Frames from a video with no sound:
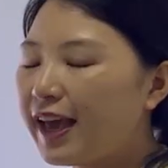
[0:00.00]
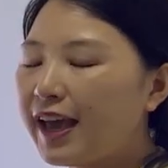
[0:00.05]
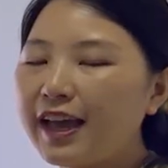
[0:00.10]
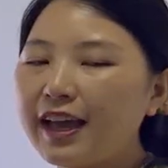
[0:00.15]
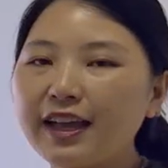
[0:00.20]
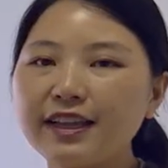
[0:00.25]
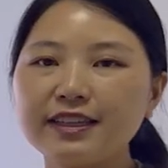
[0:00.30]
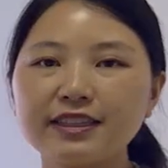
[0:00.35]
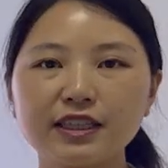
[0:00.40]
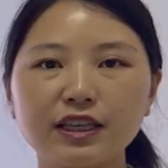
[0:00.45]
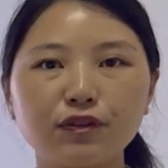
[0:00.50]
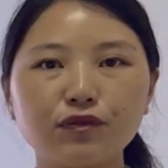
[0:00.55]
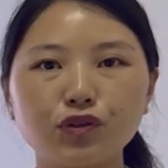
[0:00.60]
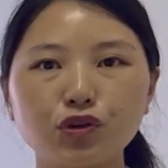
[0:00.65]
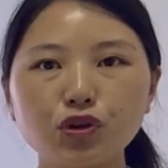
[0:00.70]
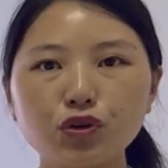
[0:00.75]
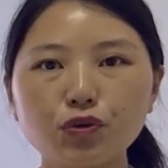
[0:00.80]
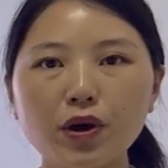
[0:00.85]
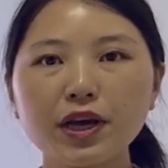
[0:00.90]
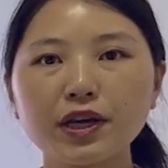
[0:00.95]
And if
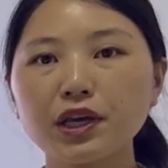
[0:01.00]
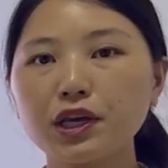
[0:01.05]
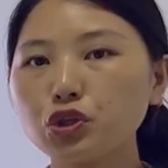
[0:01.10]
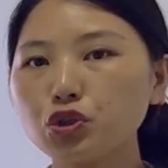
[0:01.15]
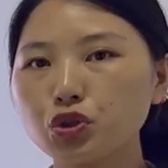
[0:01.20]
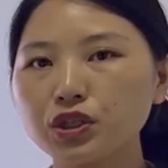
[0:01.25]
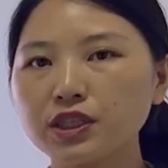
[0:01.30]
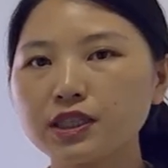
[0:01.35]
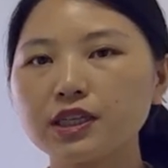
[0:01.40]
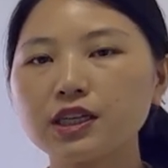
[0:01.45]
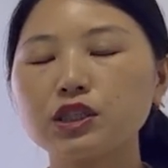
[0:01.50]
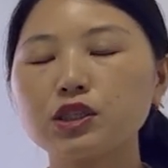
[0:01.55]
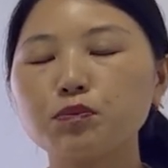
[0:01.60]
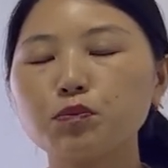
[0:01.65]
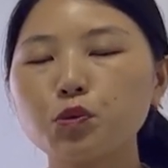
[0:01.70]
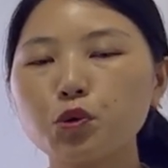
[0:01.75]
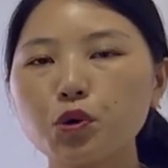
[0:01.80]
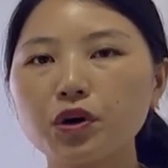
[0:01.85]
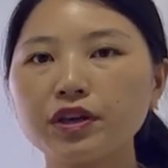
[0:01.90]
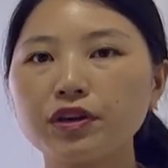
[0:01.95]
you are interested
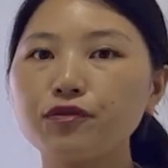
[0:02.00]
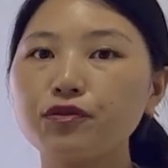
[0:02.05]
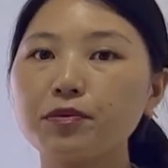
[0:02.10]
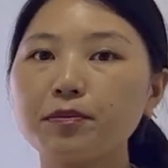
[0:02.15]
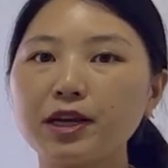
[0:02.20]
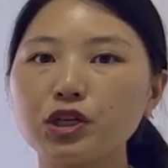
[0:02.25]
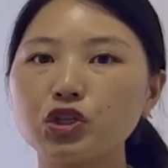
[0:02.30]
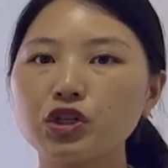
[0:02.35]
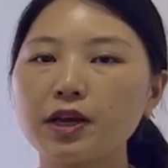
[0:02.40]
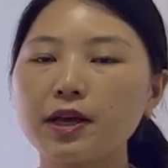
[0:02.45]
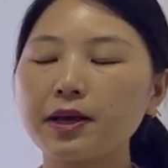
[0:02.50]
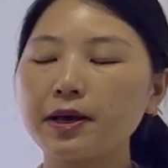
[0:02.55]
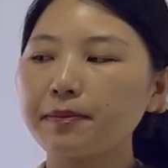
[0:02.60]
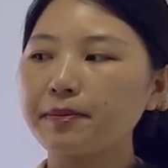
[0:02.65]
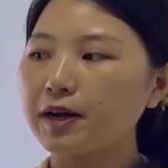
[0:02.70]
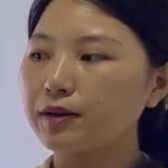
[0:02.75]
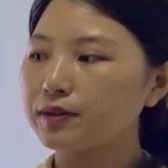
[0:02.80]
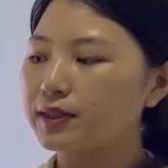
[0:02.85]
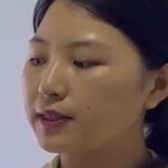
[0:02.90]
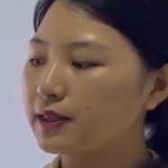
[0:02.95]
in more information
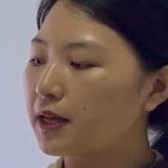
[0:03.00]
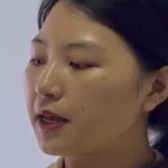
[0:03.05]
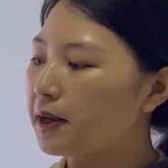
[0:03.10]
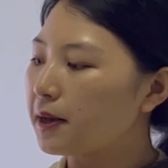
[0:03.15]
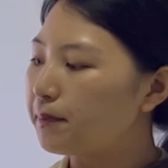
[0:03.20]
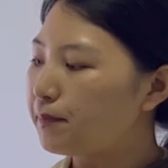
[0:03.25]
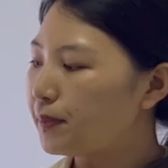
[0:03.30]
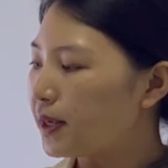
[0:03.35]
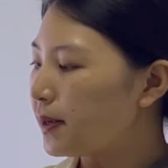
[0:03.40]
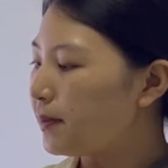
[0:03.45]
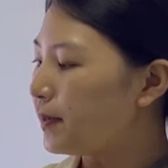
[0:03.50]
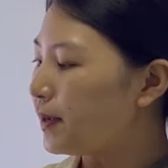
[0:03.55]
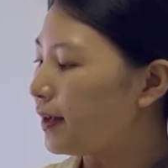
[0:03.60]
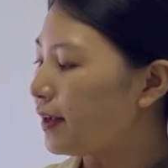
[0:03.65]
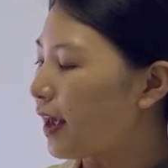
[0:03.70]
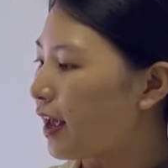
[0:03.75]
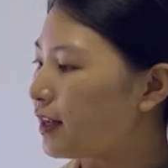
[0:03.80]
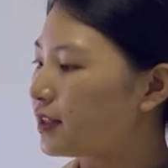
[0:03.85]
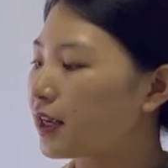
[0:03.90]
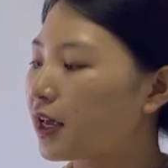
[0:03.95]
about the
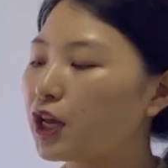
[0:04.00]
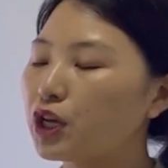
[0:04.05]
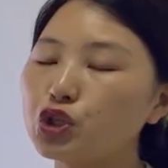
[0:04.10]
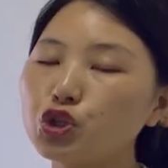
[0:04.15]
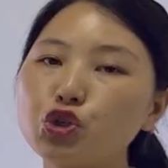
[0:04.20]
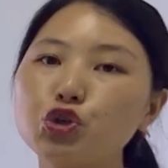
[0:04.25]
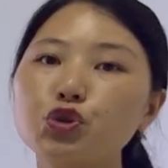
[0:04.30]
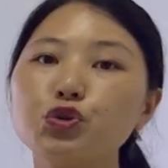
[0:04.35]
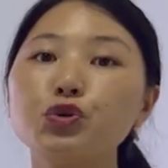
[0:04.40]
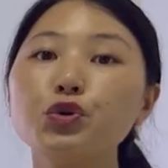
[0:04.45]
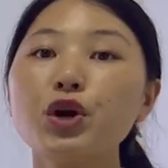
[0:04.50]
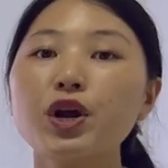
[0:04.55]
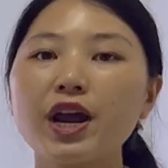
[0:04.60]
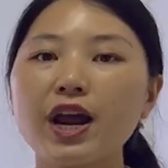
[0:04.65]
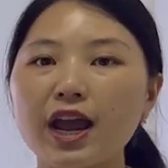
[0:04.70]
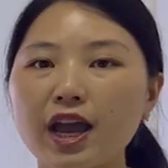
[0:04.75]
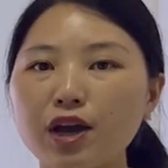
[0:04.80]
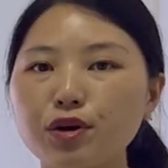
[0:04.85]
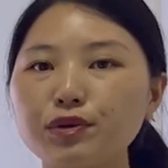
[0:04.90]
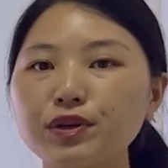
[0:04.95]

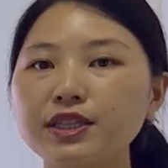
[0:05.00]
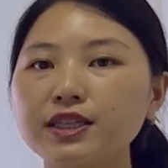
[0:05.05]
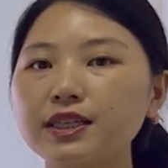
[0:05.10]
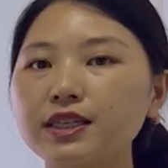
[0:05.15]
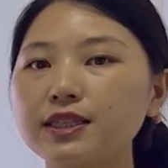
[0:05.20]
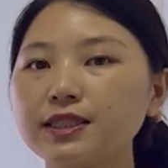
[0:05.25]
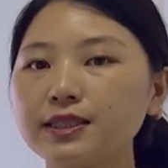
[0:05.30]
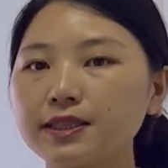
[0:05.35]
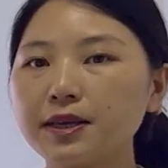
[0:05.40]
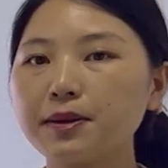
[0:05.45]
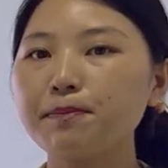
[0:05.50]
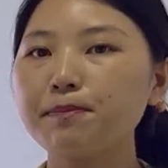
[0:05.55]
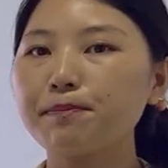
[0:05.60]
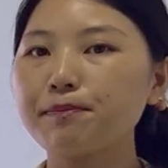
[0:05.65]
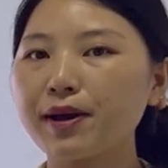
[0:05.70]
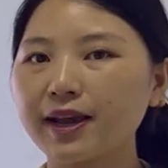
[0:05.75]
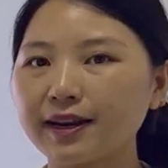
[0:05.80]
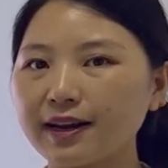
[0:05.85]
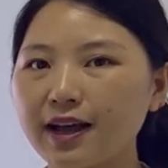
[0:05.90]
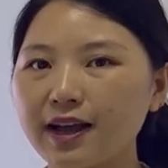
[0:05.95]
BPSK2 LED SIM
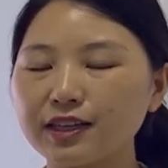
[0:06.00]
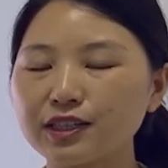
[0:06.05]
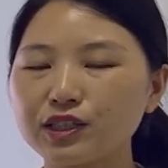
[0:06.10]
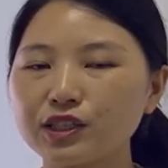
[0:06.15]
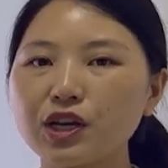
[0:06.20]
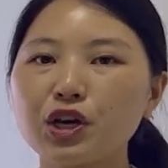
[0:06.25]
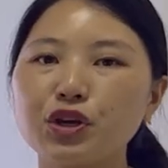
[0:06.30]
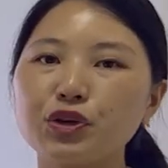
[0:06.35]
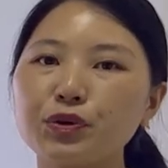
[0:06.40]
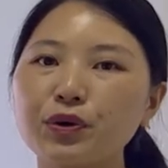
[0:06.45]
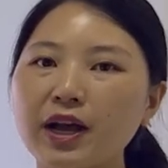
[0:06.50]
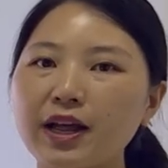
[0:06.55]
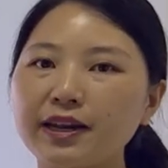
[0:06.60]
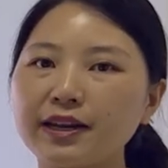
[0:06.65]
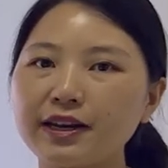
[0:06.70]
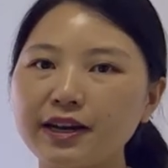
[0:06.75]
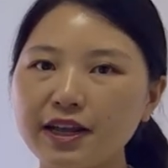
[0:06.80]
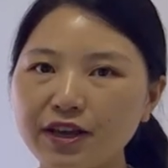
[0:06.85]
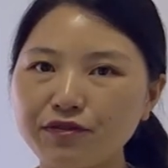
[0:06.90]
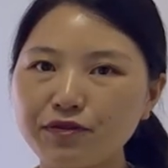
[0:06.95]
backlights, you
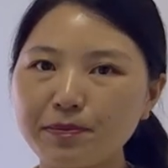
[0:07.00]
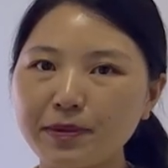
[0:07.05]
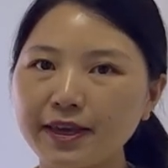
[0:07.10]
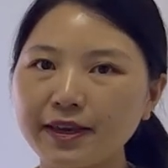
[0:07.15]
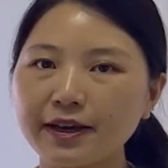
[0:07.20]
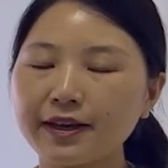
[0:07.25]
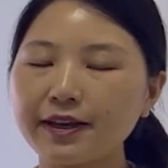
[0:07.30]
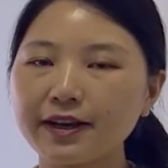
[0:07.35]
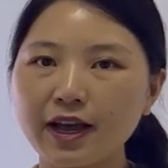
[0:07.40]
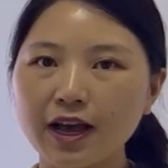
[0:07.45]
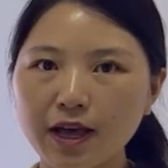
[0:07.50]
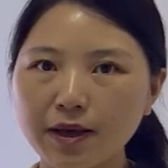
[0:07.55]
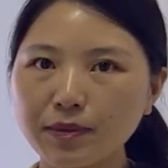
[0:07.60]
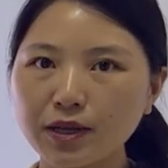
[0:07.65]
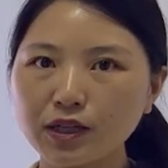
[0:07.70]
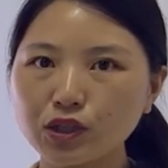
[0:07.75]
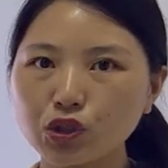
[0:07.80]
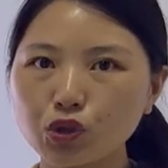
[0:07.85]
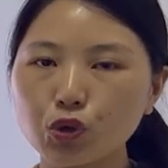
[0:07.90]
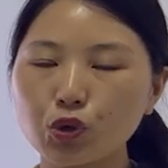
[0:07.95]
can leave me a
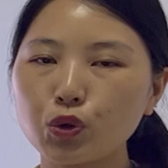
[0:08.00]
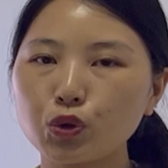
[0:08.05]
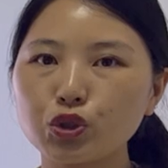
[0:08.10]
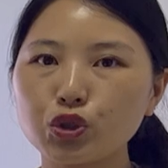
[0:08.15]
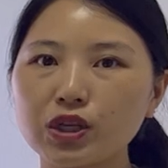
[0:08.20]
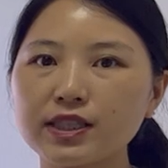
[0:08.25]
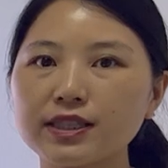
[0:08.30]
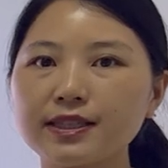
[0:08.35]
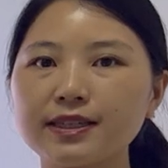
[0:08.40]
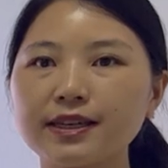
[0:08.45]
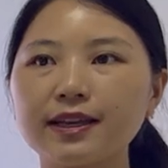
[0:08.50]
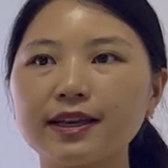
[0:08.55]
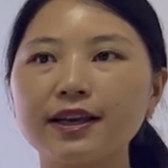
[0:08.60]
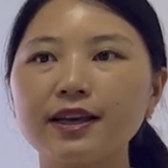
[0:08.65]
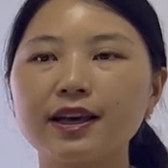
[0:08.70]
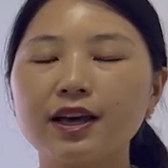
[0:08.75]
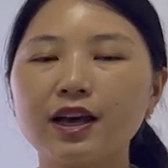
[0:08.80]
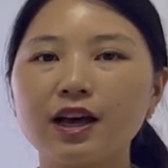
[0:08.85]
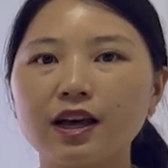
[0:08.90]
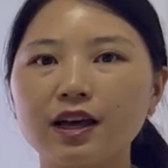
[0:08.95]
comment or just
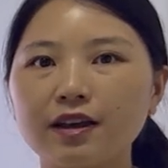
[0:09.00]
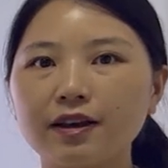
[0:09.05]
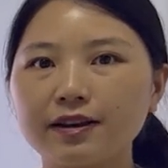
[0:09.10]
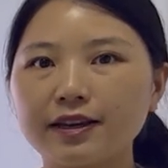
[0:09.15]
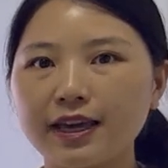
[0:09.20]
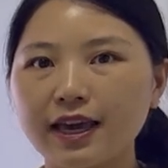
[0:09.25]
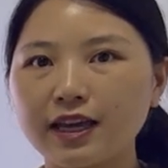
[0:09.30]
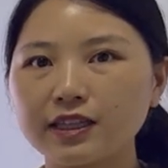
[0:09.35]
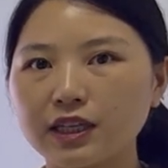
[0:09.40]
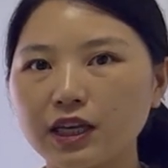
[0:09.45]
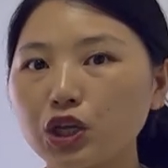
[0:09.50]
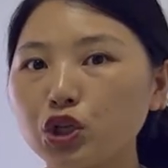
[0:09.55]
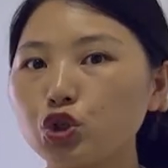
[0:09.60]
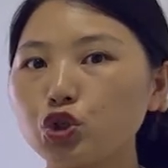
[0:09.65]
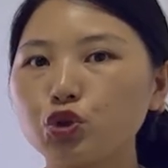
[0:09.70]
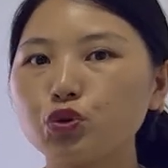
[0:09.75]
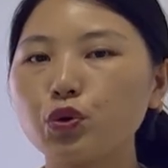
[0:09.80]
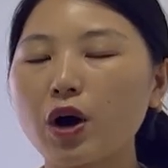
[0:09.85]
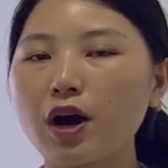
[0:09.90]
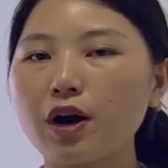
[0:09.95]
get
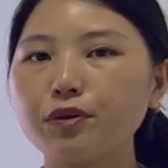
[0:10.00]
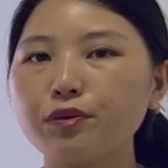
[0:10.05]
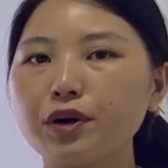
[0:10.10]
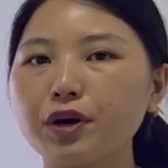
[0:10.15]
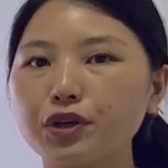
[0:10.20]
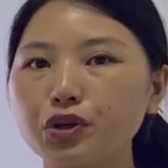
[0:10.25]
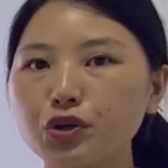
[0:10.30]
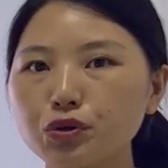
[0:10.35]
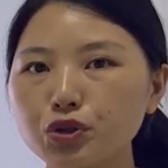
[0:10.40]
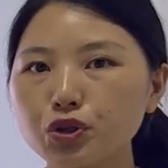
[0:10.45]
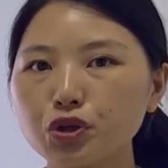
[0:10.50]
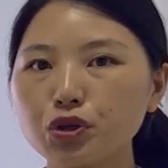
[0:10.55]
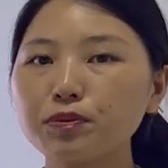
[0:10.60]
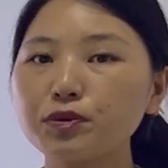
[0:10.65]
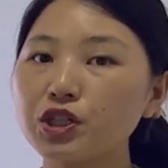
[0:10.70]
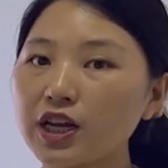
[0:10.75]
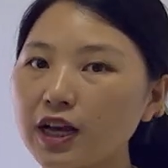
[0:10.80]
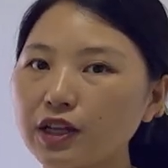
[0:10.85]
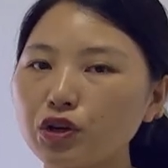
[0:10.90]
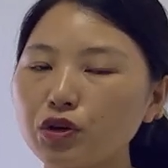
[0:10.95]
into our YouTube
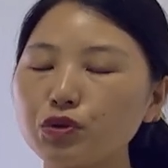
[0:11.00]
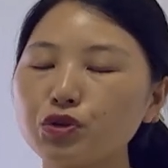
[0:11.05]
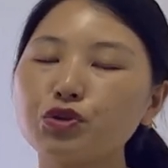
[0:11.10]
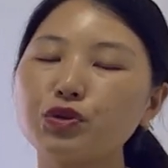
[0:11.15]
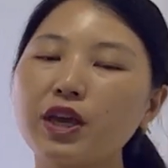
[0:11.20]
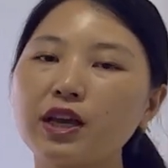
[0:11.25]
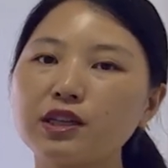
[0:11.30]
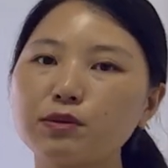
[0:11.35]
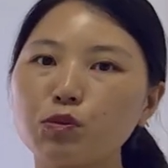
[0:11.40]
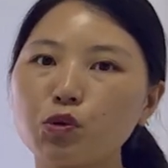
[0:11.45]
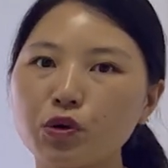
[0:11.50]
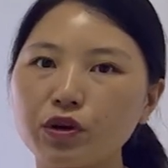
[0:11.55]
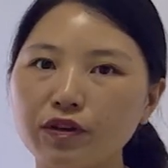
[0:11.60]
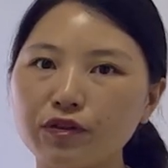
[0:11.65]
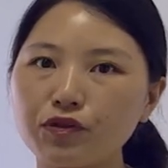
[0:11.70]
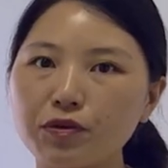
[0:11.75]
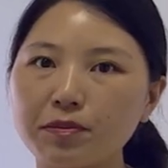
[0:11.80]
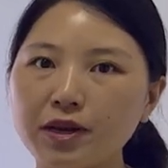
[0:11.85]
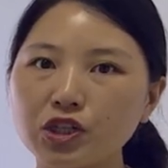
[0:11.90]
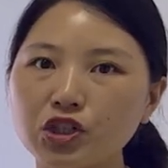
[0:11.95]
channel to get more
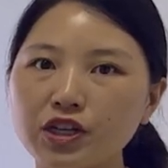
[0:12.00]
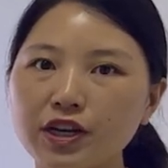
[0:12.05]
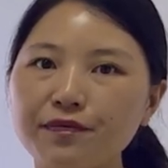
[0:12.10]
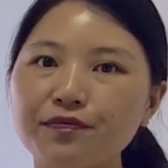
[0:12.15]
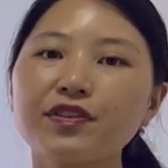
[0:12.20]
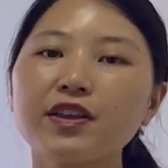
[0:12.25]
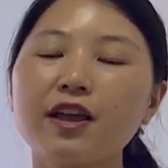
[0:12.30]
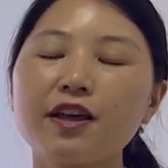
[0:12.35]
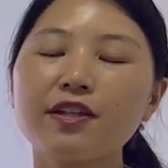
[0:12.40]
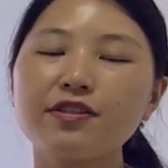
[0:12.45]
information.